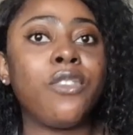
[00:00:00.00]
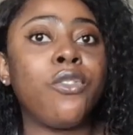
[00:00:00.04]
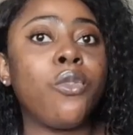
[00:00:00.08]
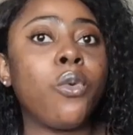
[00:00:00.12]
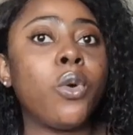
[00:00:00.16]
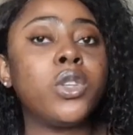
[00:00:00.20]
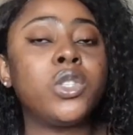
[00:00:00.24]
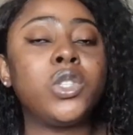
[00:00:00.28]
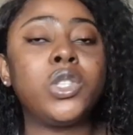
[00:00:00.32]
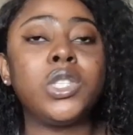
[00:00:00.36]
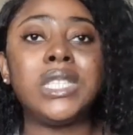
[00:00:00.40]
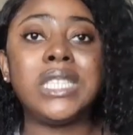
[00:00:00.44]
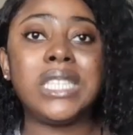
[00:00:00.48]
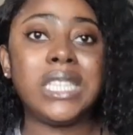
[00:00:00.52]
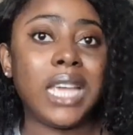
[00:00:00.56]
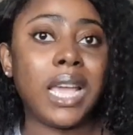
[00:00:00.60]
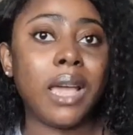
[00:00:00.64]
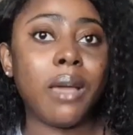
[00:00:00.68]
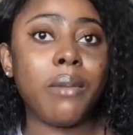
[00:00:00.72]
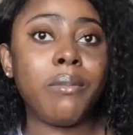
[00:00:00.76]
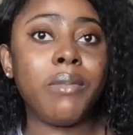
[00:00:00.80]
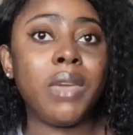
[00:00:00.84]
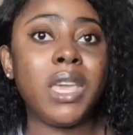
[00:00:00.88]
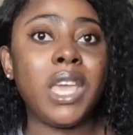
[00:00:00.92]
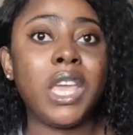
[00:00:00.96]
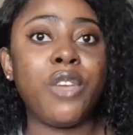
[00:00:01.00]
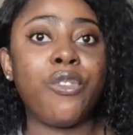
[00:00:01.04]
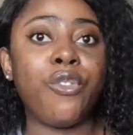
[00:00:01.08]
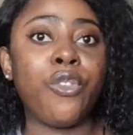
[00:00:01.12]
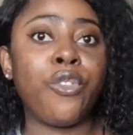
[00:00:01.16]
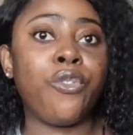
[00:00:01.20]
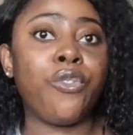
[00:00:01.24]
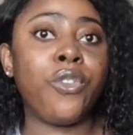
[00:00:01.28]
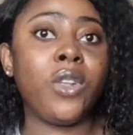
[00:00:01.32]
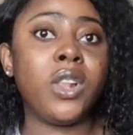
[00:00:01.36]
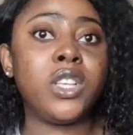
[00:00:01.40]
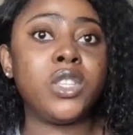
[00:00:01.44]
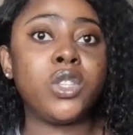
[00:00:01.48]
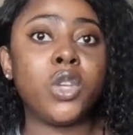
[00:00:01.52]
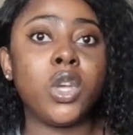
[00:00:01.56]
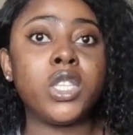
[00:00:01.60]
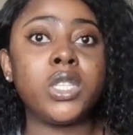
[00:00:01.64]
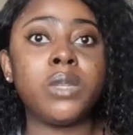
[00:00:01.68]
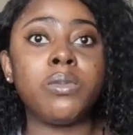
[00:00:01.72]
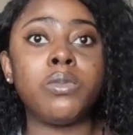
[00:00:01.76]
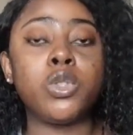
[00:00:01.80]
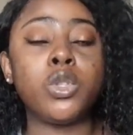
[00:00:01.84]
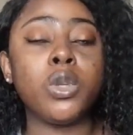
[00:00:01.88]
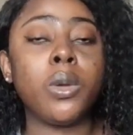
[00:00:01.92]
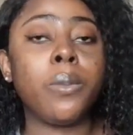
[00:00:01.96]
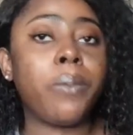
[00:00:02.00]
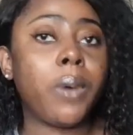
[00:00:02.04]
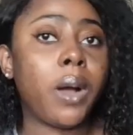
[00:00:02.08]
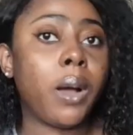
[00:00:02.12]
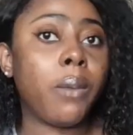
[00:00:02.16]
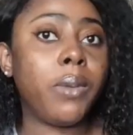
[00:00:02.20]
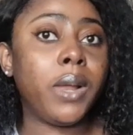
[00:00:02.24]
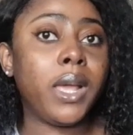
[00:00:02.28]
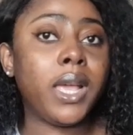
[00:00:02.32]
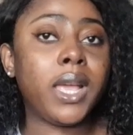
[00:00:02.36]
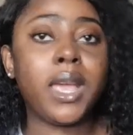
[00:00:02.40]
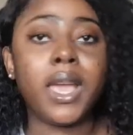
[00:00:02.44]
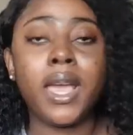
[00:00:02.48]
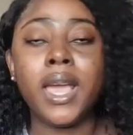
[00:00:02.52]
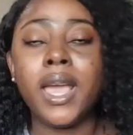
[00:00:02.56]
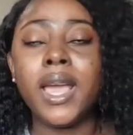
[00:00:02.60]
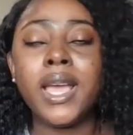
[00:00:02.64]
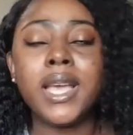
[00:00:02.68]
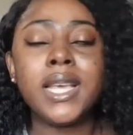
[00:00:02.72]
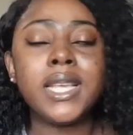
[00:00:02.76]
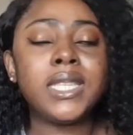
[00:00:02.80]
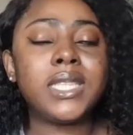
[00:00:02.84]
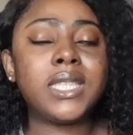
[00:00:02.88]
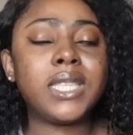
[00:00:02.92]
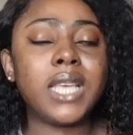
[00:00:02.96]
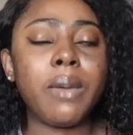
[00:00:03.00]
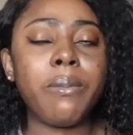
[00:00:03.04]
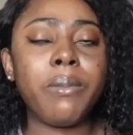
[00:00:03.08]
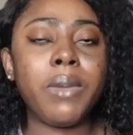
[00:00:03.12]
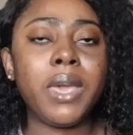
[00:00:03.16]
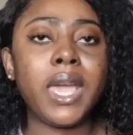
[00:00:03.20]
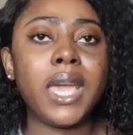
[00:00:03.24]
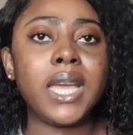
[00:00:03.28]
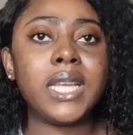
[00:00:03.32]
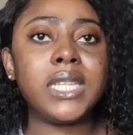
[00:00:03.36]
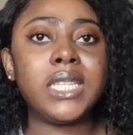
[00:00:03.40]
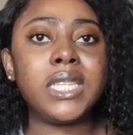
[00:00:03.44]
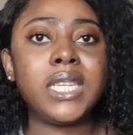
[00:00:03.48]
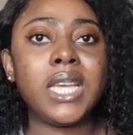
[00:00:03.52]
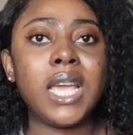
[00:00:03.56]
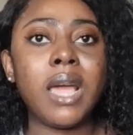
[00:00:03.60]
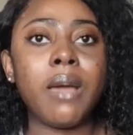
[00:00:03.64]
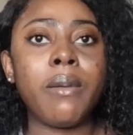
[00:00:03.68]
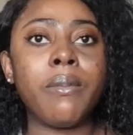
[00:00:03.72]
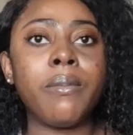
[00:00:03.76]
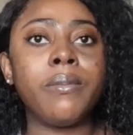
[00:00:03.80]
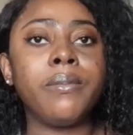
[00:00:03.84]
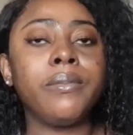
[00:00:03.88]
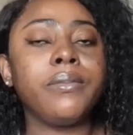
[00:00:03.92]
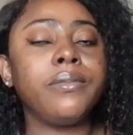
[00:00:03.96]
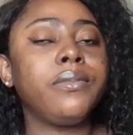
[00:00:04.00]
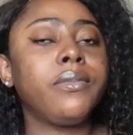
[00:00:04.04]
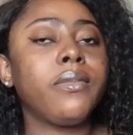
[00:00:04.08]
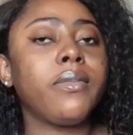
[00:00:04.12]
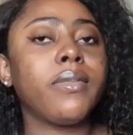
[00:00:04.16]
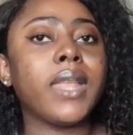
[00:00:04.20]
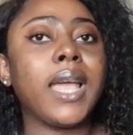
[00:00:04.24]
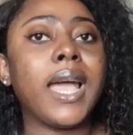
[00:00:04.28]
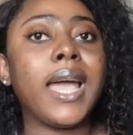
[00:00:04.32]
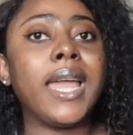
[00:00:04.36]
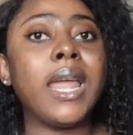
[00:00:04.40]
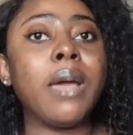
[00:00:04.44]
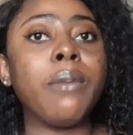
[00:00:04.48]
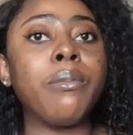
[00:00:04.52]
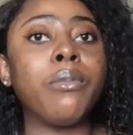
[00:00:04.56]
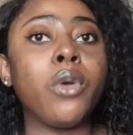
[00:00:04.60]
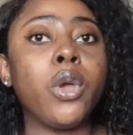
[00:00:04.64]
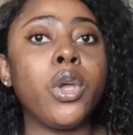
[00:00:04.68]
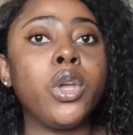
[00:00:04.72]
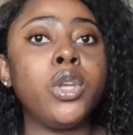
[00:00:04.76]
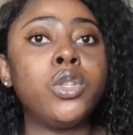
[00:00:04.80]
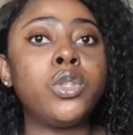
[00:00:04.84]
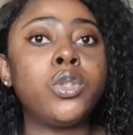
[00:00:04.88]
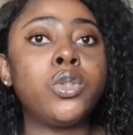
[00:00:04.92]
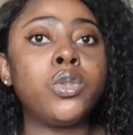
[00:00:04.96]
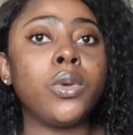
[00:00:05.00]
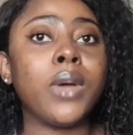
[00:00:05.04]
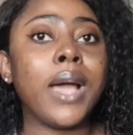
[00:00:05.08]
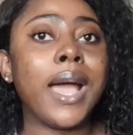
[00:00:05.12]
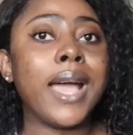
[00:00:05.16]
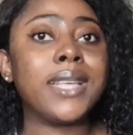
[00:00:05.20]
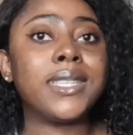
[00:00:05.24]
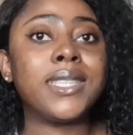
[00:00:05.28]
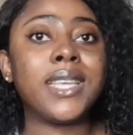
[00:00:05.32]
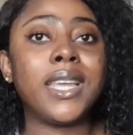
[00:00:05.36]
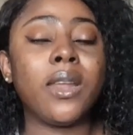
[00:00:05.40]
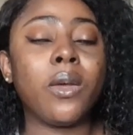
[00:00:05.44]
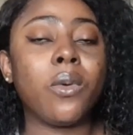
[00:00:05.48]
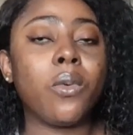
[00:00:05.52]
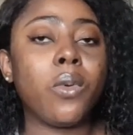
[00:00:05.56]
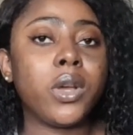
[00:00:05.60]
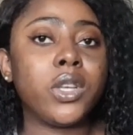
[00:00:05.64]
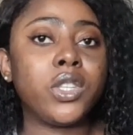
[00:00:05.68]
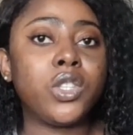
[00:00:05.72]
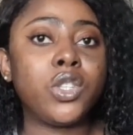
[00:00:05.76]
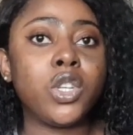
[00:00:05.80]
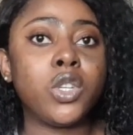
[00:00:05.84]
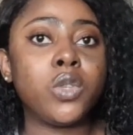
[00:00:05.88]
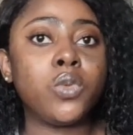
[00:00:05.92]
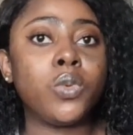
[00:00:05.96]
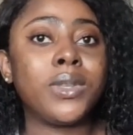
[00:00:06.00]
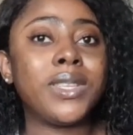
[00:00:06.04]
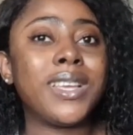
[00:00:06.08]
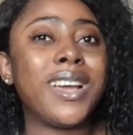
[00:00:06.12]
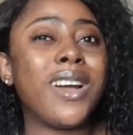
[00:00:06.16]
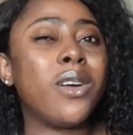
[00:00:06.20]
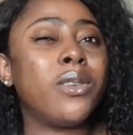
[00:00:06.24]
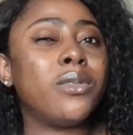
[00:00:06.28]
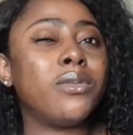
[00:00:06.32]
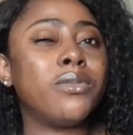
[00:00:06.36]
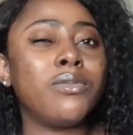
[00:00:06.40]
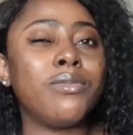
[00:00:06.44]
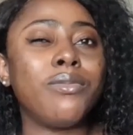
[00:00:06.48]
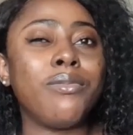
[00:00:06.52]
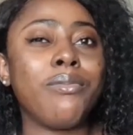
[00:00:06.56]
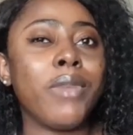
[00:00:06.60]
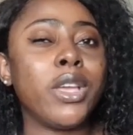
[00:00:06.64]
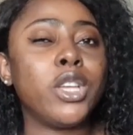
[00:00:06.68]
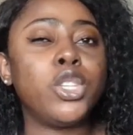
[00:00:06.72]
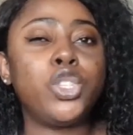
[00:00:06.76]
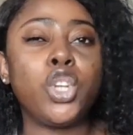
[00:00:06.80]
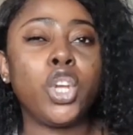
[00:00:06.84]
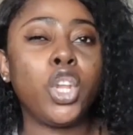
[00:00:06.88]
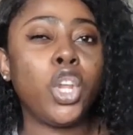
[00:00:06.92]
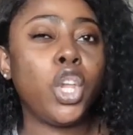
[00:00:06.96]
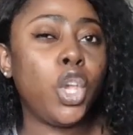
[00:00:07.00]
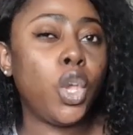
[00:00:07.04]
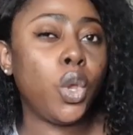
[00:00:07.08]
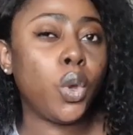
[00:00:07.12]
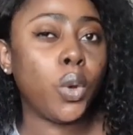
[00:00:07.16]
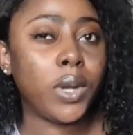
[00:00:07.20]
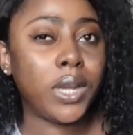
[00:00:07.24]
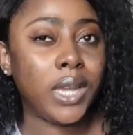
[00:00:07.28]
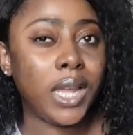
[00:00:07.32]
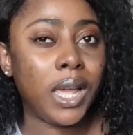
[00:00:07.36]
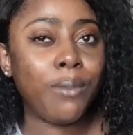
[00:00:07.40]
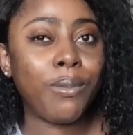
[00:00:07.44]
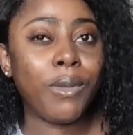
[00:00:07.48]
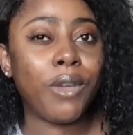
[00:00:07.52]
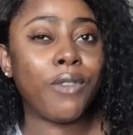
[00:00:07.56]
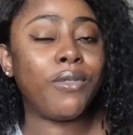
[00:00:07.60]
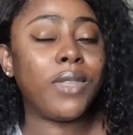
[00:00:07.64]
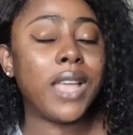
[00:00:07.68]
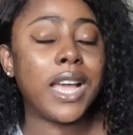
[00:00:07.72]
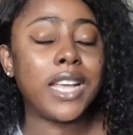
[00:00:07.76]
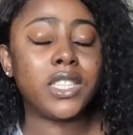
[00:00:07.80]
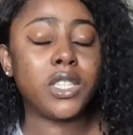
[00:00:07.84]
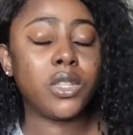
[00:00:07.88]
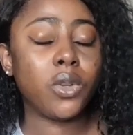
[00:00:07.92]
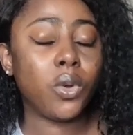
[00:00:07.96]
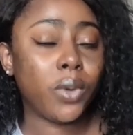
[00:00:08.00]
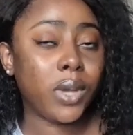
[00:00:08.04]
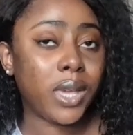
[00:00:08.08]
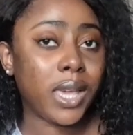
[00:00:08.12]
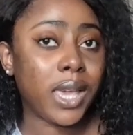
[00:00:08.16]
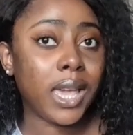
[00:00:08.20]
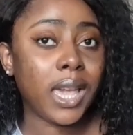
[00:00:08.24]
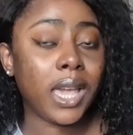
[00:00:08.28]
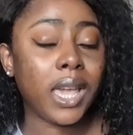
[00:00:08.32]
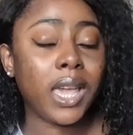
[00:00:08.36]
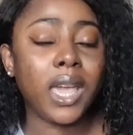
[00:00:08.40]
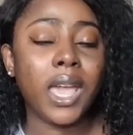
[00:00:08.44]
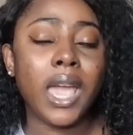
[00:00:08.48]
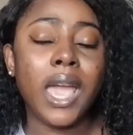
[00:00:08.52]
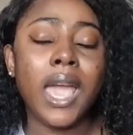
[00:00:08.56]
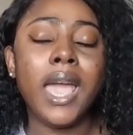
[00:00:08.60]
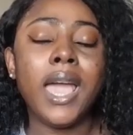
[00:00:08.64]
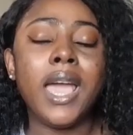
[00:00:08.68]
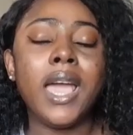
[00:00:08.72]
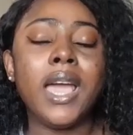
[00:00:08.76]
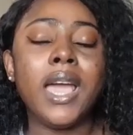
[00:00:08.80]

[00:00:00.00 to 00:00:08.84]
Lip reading: If you want to DM me, if you feel it's going to be too public, send me a DM, and I'm going to answer the questions without mentioning your name, if that's okay.